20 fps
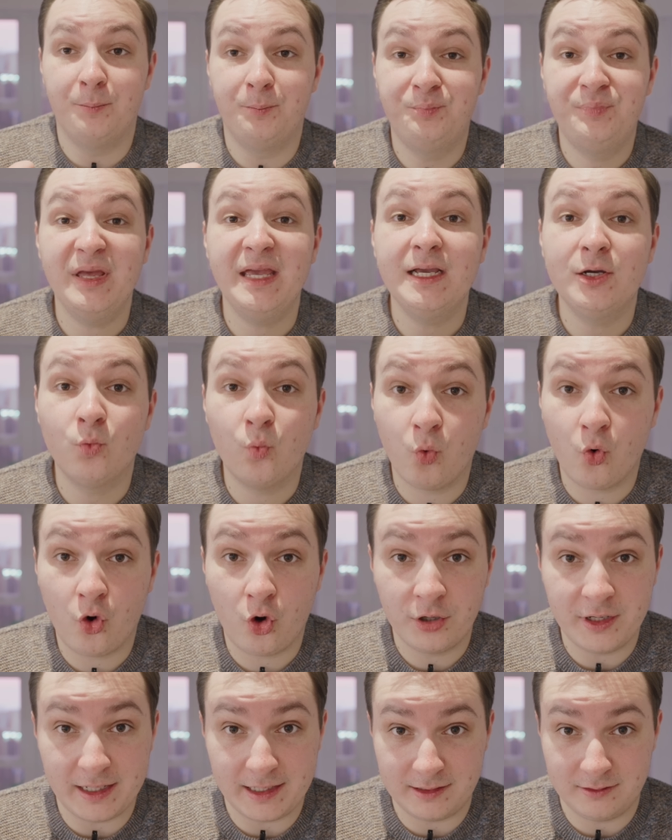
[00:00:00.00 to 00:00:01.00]
Big
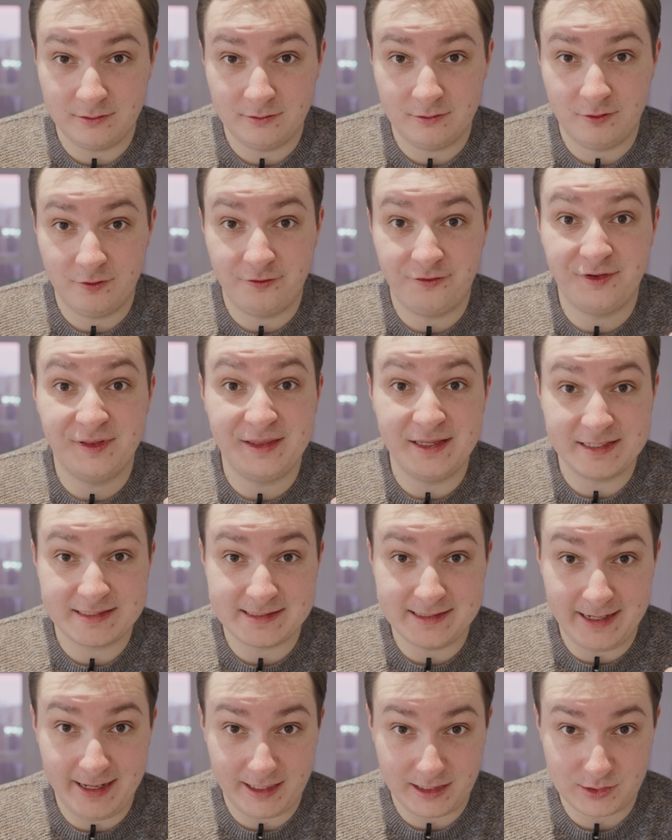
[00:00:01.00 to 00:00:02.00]
warning for this
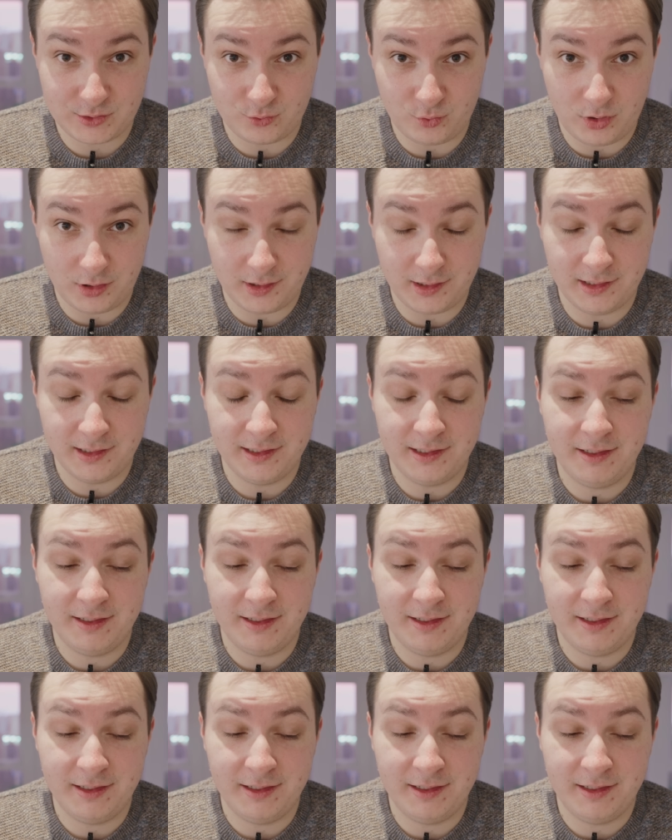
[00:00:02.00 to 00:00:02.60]
next one.